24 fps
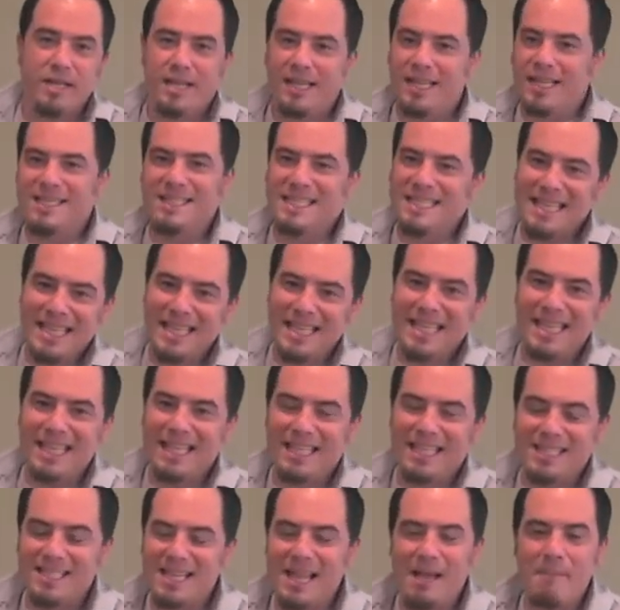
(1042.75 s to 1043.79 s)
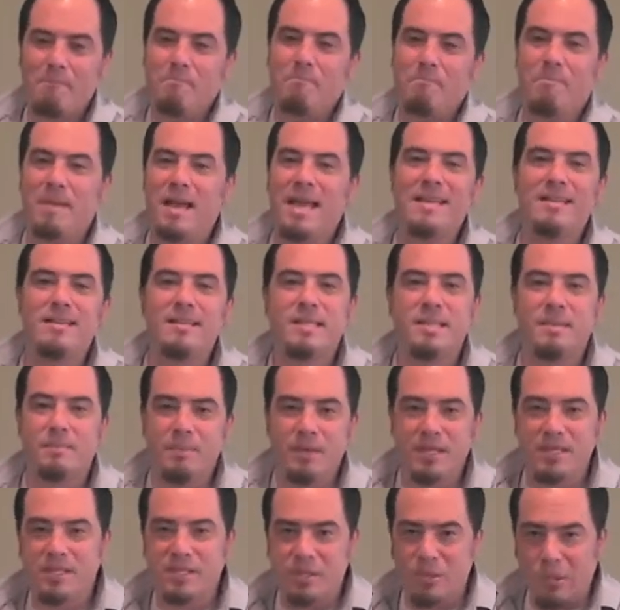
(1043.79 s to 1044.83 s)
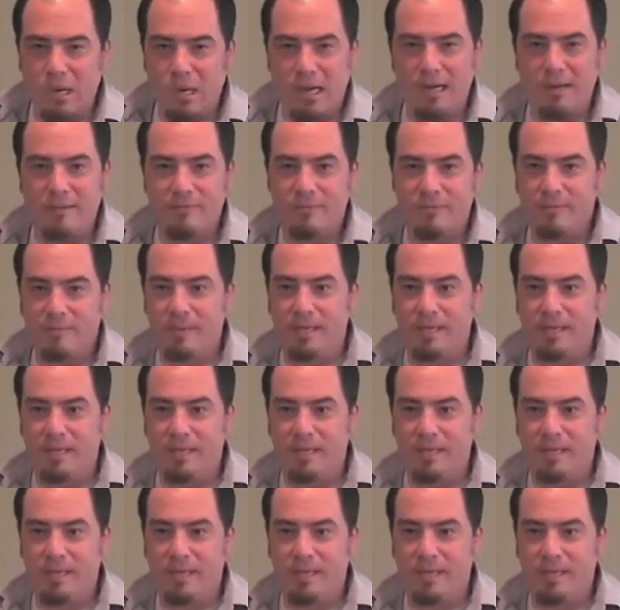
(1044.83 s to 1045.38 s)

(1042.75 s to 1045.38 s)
is not meant to piss you off.